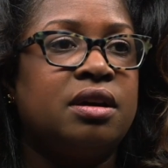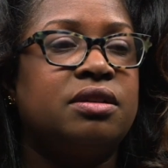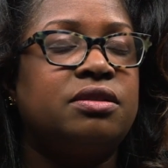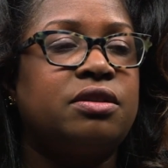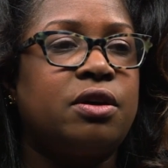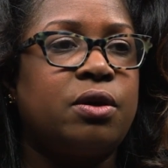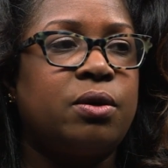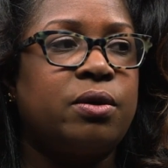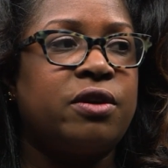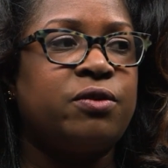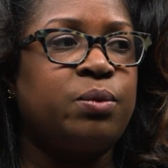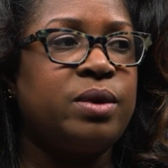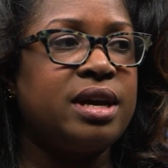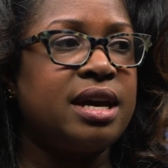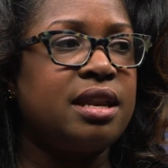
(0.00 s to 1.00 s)
So,
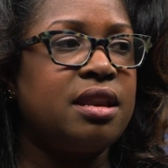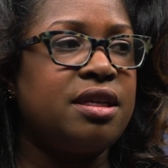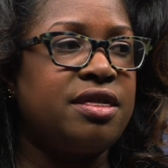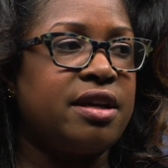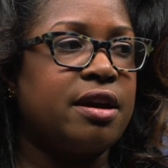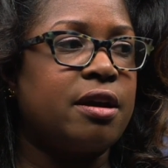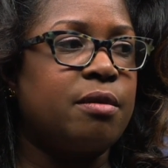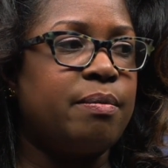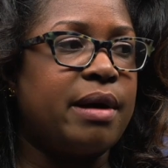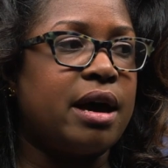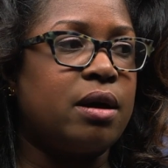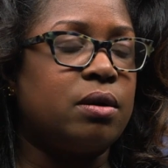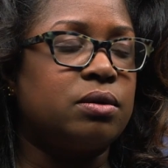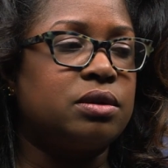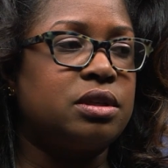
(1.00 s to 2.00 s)
if we can think
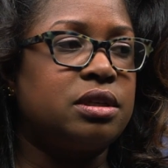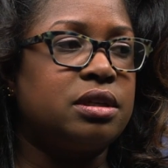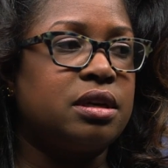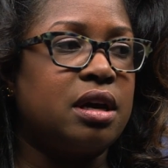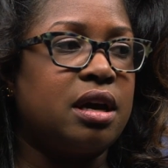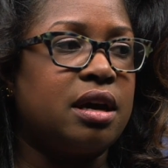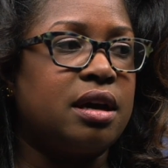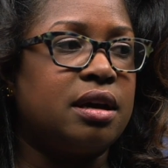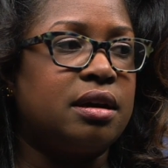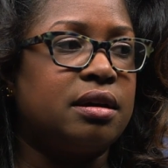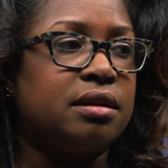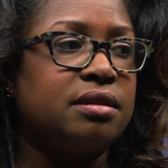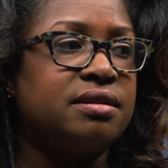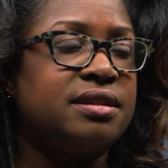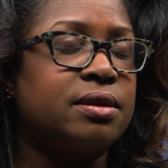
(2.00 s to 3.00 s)
about
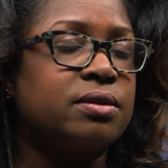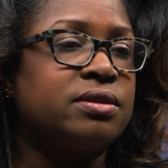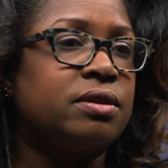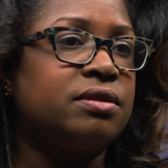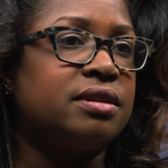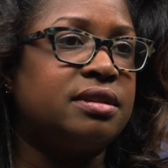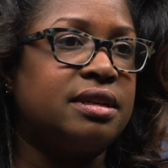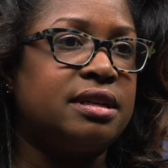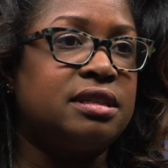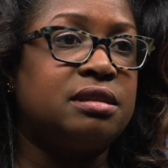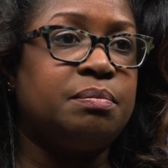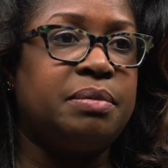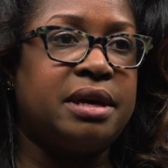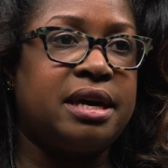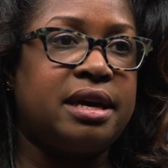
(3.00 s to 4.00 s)
sickle cell disease
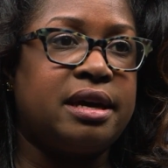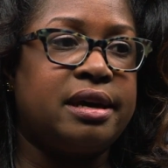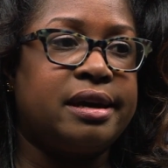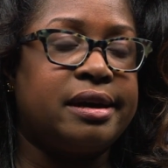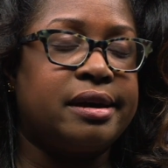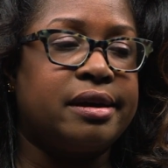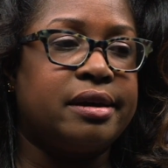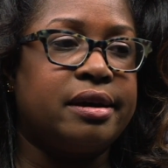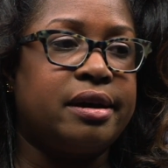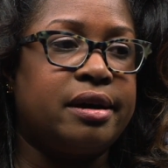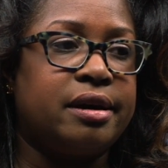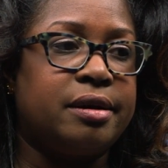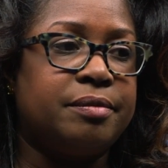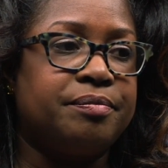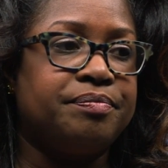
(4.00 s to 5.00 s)
being
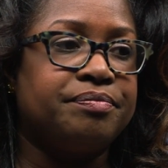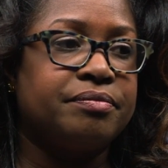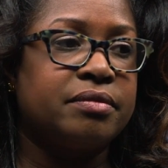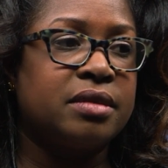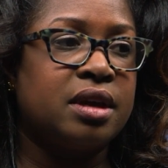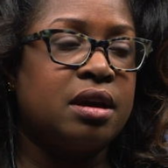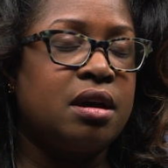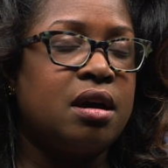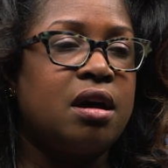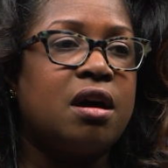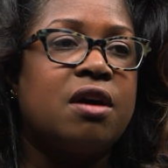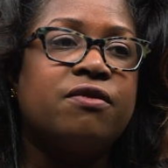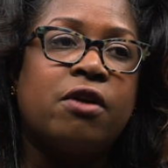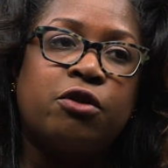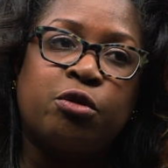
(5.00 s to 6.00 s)

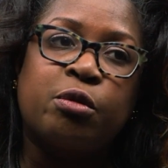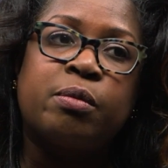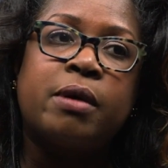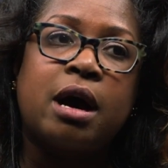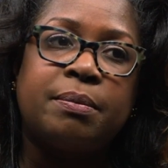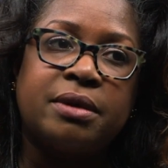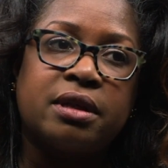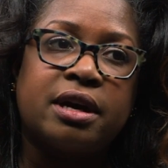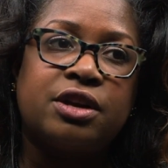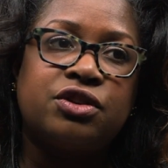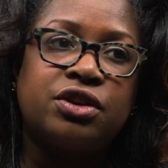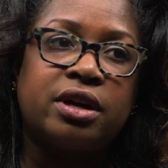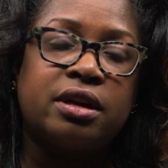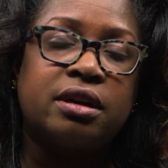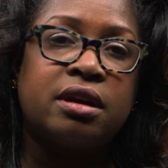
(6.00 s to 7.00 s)
a vulnerable
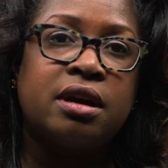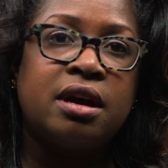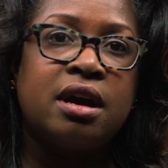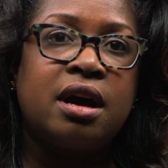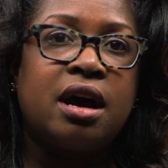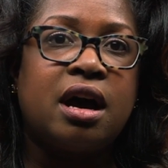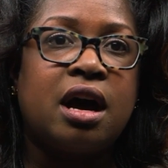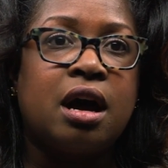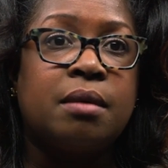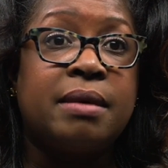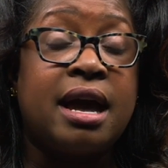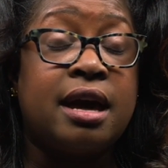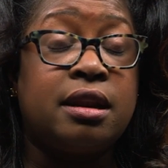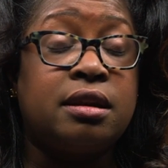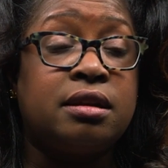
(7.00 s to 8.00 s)
population,
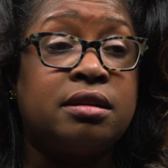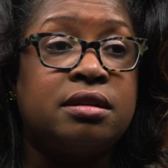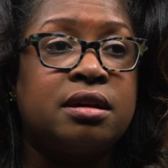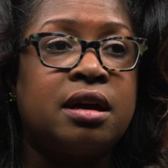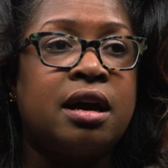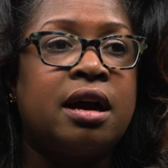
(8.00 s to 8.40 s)
and